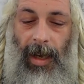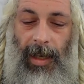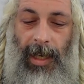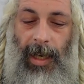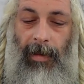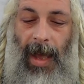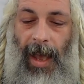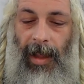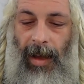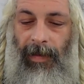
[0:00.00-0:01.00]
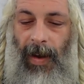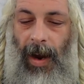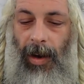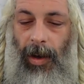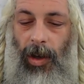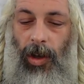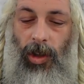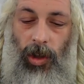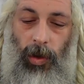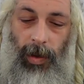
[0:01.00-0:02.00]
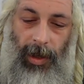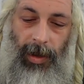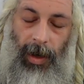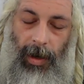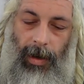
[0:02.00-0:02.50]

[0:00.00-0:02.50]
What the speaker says: Ki em el afar, to the dirt,